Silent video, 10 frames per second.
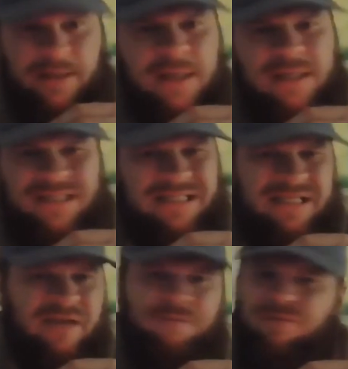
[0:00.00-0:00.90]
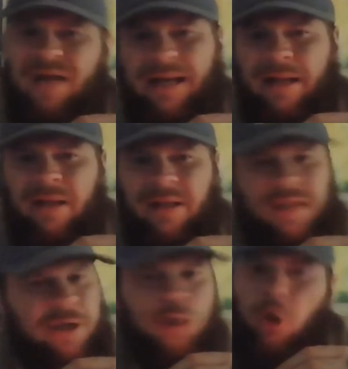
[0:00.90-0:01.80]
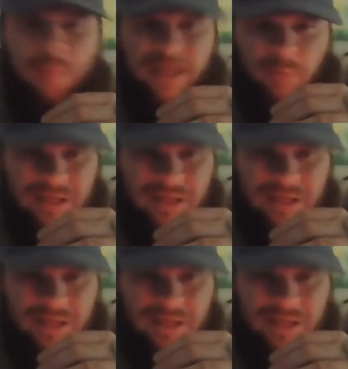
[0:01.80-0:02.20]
to see a fight that nobody wants